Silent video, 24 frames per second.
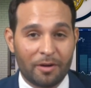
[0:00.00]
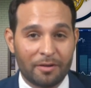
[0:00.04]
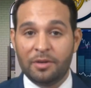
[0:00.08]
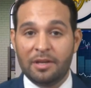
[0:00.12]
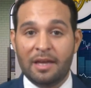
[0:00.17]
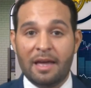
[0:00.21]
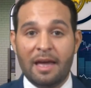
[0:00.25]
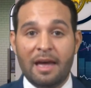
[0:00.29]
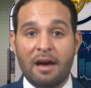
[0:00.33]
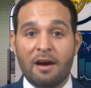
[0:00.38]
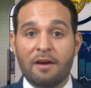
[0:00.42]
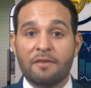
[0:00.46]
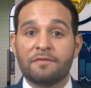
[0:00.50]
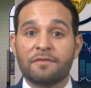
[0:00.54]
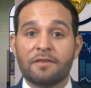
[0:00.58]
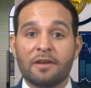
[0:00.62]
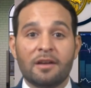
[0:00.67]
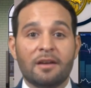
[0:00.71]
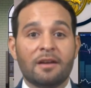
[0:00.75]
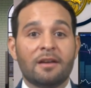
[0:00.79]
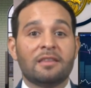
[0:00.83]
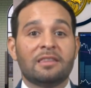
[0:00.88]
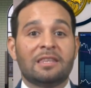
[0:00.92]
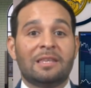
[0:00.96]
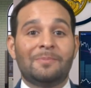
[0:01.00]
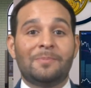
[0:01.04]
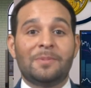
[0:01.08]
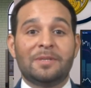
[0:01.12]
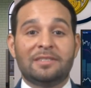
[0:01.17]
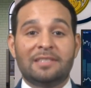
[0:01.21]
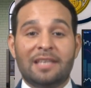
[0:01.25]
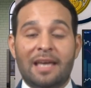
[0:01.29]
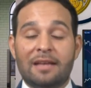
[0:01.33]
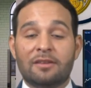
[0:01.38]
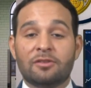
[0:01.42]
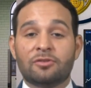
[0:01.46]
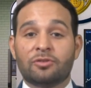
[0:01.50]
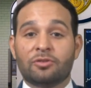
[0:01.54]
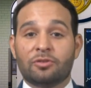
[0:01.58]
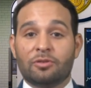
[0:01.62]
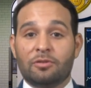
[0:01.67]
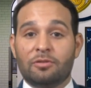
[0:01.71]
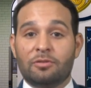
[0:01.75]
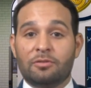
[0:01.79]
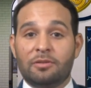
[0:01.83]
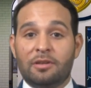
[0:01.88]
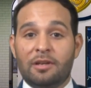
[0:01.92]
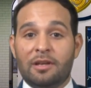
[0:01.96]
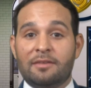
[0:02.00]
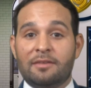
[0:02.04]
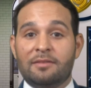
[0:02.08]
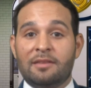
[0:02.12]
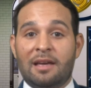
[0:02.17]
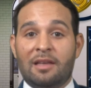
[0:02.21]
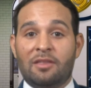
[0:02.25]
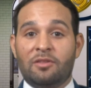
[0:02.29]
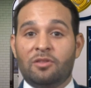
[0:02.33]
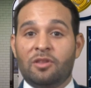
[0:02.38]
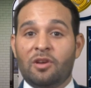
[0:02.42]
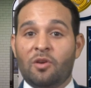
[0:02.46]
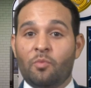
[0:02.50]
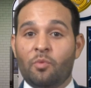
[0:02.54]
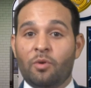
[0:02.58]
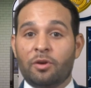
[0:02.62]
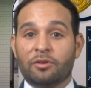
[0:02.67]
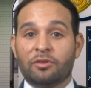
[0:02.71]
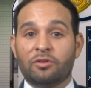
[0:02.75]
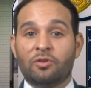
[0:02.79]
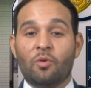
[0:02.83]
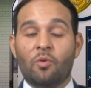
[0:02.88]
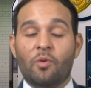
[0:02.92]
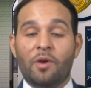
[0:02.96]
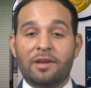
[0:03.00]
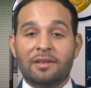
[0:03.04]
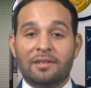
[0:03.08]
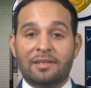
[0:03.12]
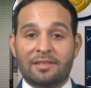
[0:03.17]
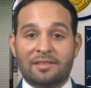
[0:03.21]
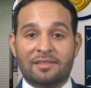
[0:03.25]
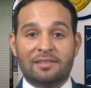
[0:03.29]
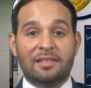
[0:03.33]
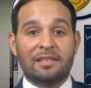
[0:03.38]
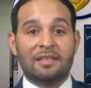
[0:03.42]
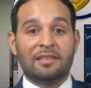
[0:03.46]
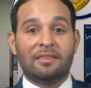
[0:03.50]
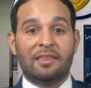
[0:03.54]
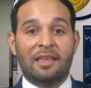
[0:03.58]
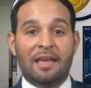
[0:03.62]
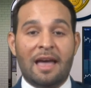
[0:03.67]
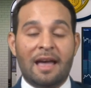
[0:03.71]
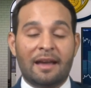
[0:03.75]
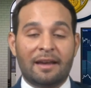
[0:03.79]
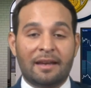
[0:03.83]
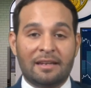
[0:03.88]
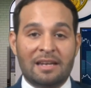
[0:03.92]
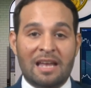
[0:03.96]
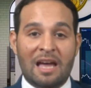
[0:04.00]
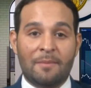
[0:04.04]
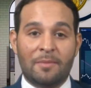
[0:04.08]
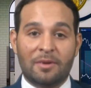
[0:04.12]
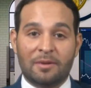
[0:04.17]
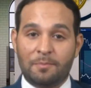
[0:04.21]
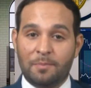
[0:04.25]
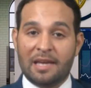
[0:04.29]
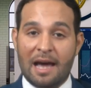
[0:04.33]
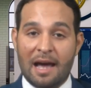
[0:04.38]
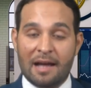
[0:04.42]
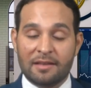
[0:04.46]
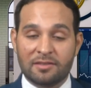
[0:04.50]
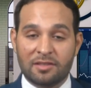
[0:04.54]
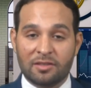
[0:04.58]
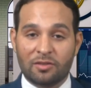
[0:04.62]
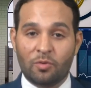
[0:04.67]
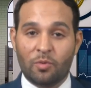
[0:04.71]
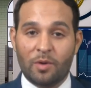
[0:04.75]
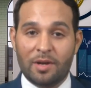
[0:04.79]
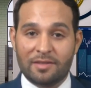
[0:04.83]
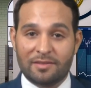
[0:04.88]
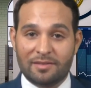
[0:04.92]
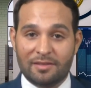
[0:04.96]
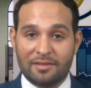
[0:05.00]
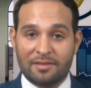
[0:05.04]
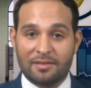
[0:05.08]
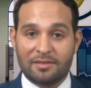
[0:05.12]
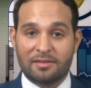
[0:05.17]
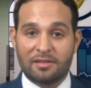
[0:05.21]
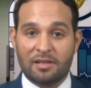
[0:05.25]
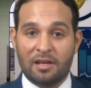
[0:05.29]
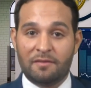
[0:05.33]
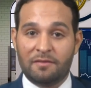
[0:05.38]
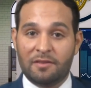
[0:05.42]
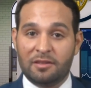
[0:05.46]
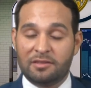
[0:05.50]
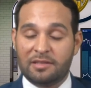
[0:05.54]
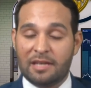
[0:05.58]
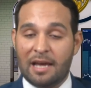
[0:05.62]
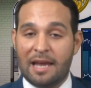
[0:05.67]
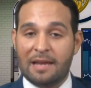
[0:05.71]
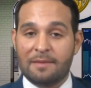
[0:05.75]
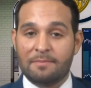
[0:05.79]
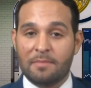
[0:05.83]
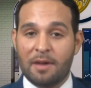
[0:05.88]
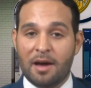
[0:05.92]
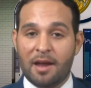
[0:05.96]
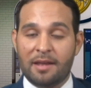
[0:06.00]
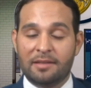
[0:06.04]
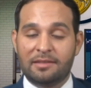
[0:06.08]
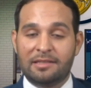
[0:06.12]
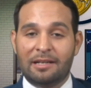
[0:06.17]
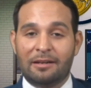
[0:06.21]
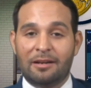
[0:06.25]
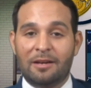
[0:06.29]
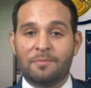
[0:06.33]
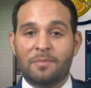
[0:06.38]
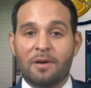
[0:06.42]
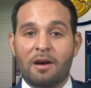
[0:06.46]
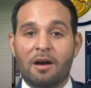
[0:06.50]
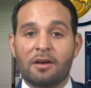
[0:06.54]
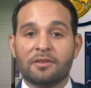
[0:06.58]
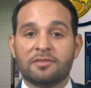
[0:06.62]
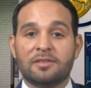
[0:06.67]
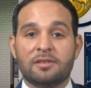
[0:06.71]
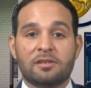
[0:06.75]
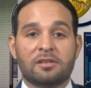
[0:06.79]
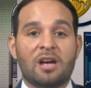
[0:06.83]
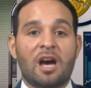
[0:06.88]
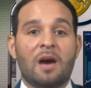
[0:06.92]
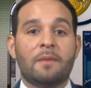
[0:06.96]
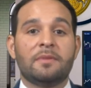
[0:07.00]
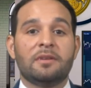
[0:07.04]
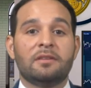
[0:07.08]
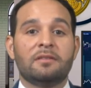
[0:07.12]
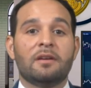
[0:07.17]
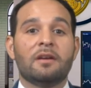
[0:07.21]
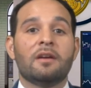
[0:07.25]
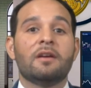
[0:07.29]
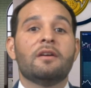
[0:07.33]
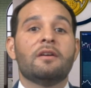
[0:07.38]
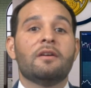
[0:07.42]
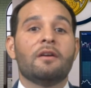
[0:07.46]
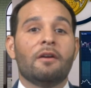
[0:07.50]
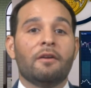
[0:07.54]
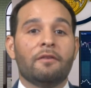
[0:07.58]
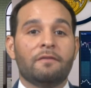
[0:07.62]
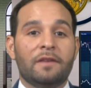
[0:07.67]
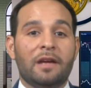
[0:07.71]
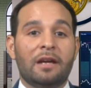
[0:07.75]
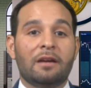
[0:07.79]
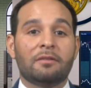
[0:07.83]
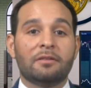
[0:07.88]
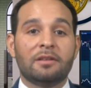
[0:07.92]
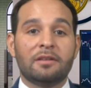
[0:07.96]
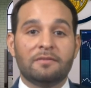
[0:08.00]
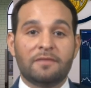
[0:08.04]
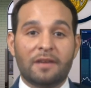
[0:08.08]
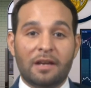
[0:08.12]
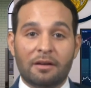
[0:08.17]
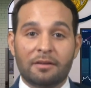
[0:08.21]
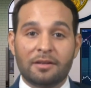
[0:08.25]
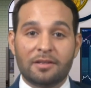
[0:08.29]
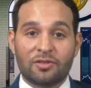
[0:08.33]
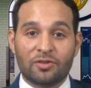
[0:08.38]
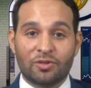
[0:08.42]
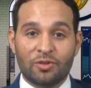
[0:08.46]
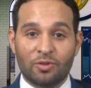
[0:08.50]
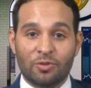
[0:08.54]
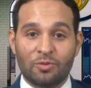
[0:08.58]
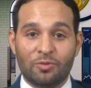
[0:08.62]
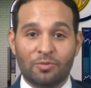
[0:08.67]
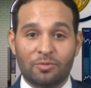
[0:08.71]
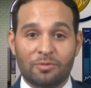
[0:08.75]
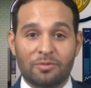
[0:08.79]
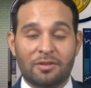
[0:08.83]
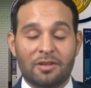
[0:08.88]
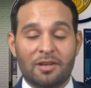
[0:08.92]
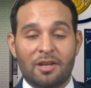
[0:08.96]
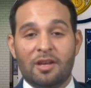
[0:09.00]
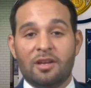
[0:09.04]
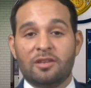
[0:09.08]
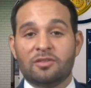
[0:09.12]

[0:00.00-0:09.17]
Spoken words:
We have the potential that we're going to see the economic consequences of the tight monetary policy coming very soon.